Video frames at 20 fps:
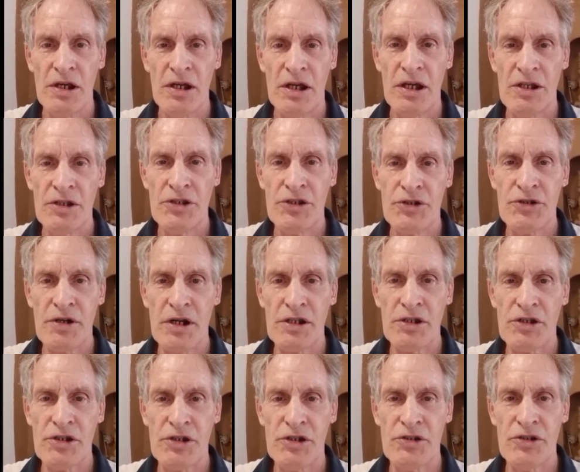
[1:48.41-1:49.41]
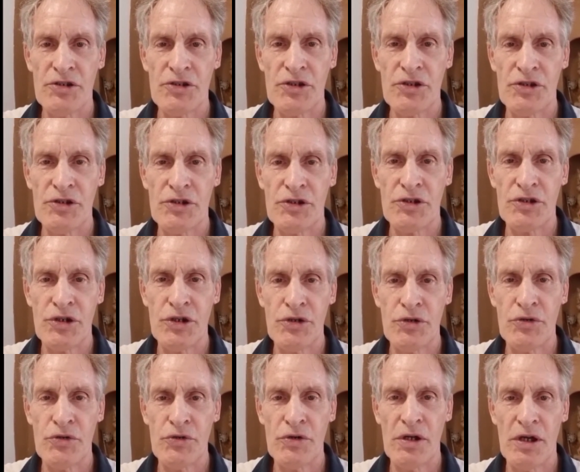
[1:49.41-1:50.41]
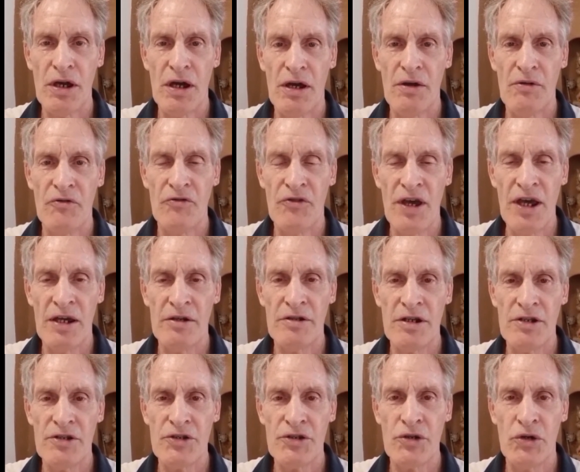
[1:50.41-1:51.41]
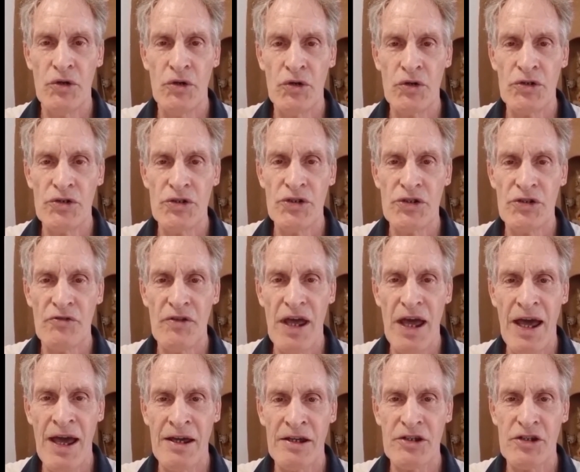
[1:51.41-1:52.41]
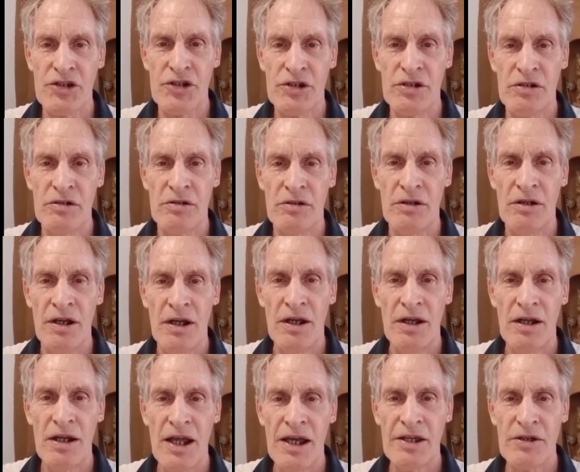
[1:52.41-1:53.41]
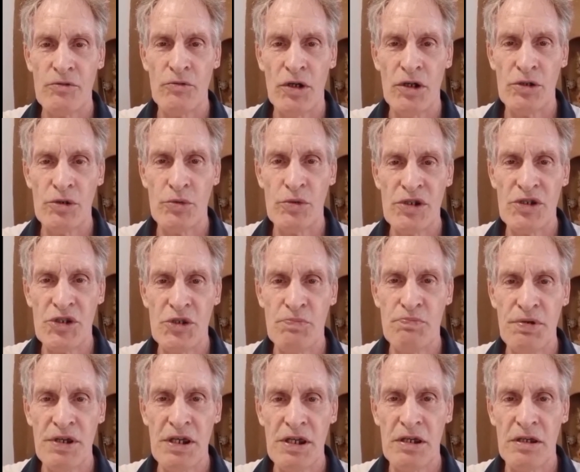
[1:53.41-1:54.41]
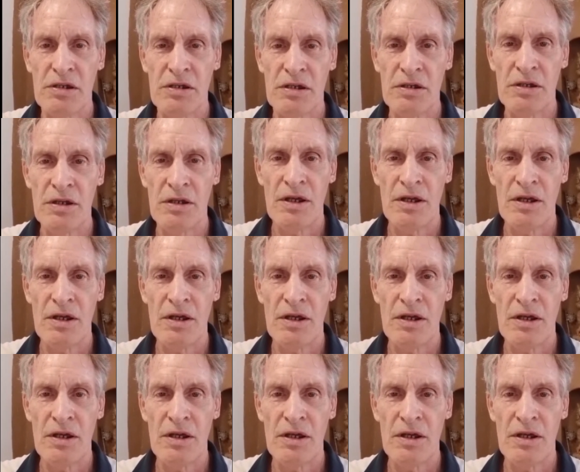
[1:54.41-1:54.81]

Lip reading: instructions to various organs of action, like what we speak,